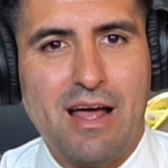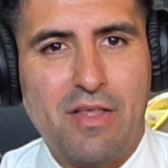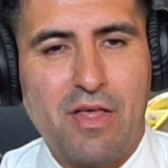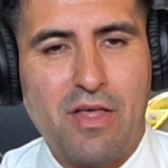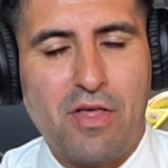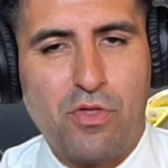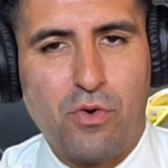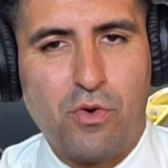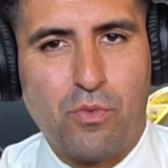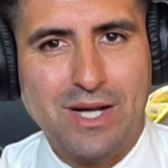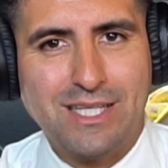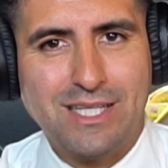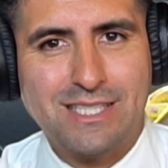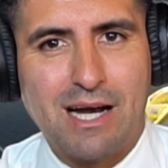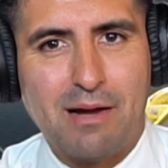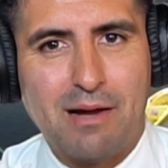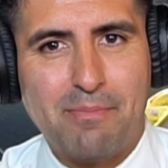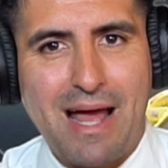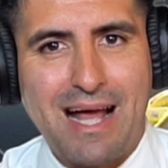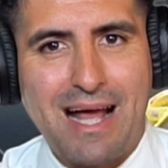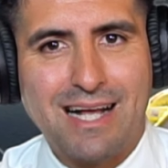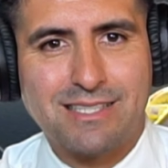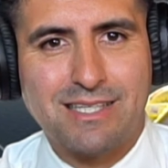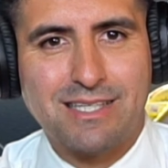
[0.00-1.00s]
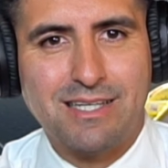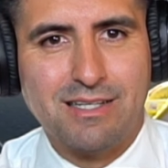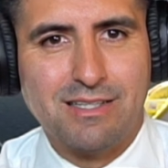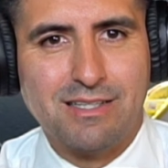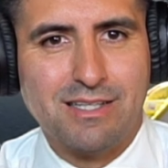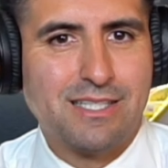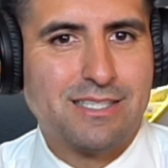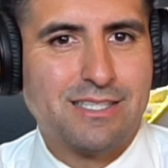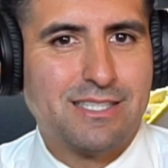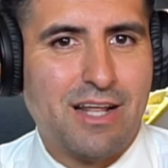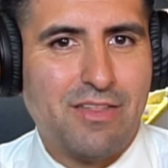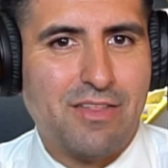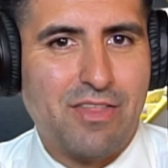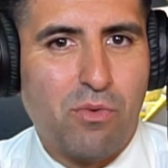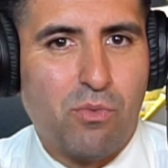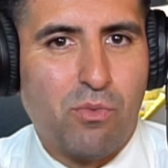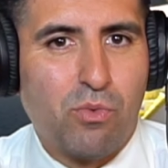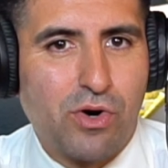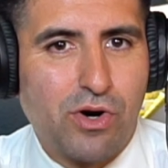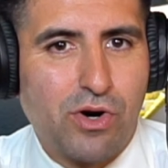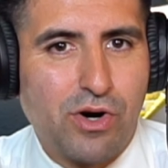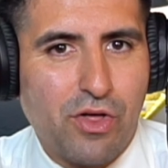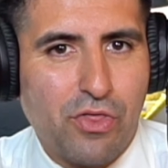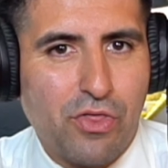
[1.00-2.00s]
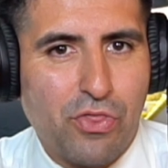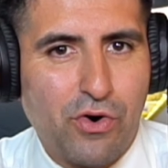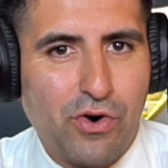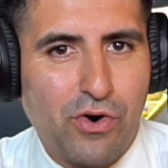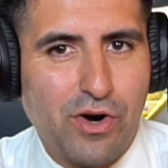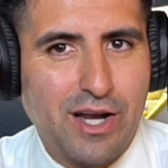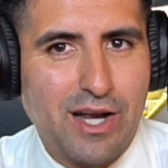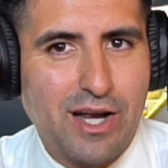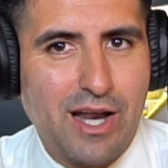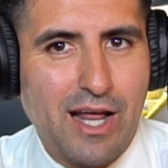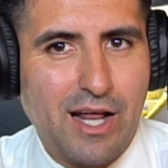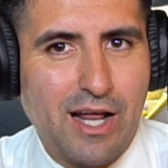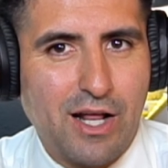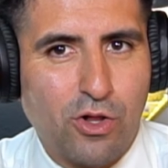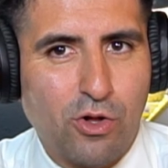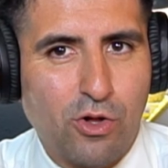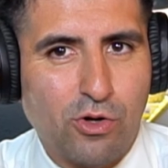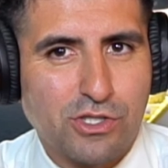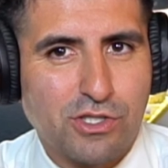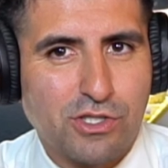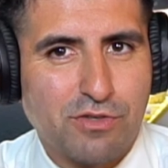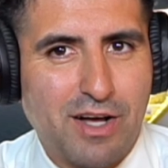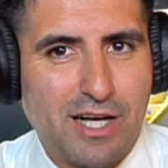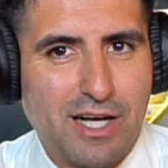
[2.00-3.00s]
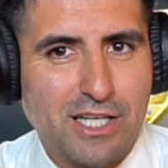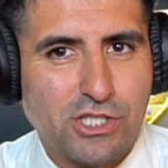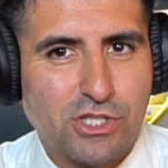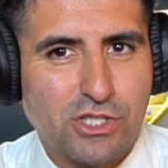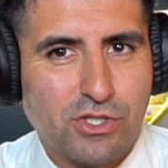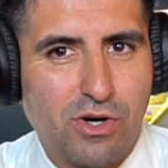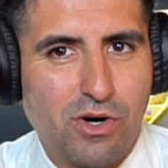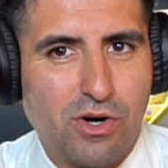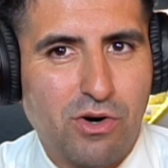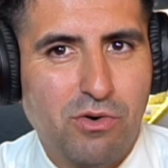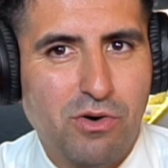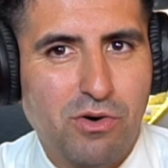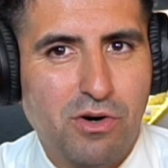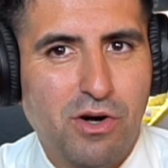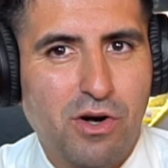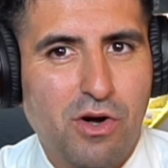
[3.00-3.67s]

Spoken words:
The reason I'm asking, let's say that we're in a 30-day close of escrow.